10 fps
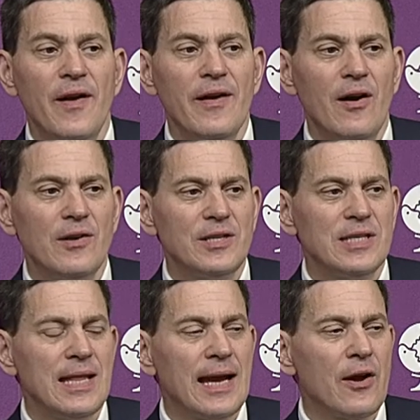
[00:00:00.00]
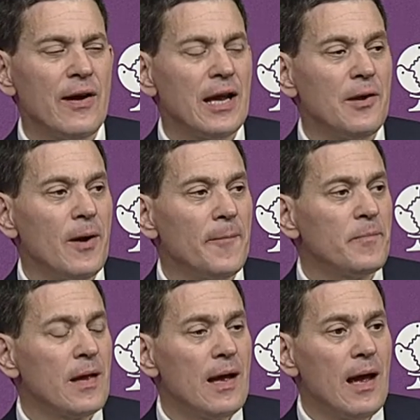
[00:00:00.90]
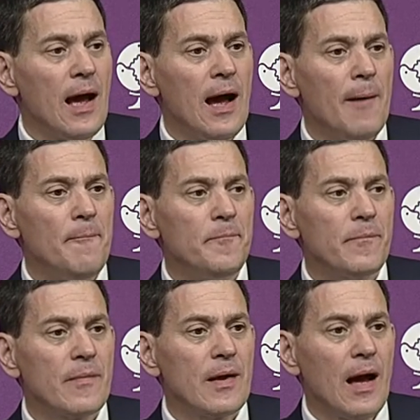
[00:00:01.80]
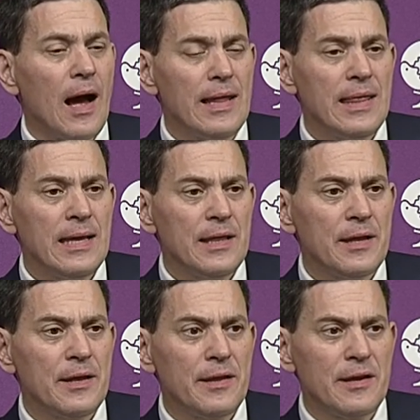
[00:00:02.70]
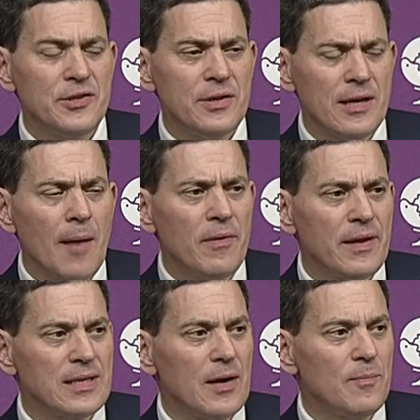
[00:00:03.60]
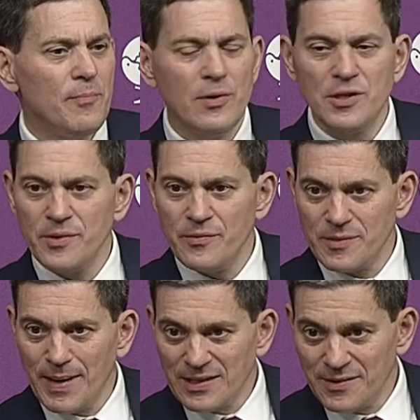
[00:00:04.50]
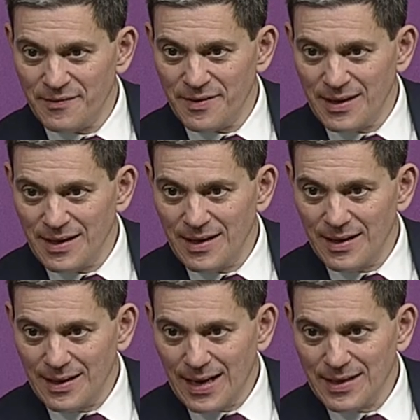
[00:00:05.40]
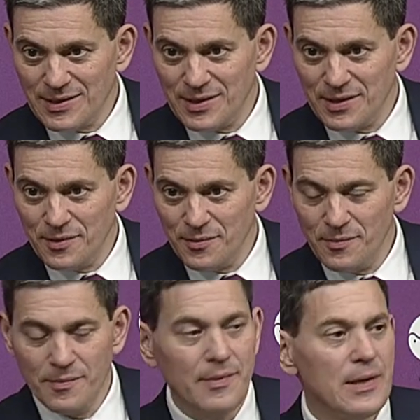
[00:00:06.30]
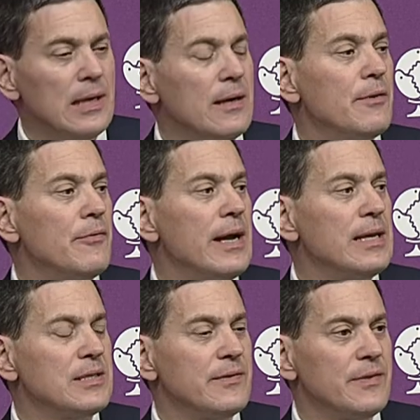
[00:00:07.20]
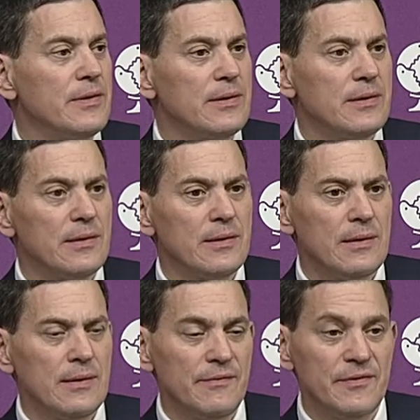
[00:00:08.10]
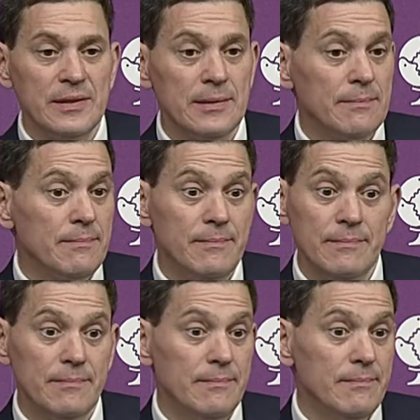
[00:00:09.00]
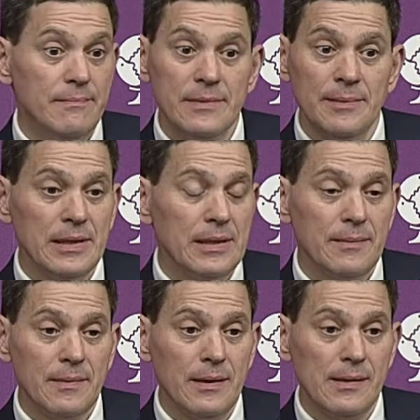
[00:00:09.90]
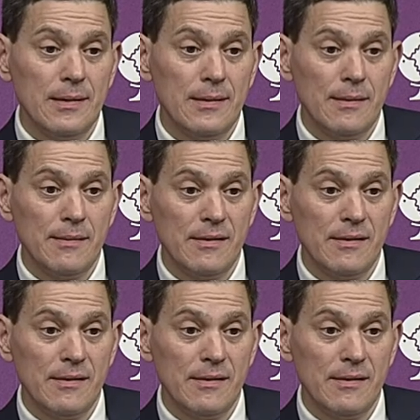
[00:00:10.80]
it's very hard to see that going anywhere. Um, I think that, that, there's a couple of things I would point to in respect of the case that you uh, raised of the, uh, of the, I mean, the, uh, uh, uh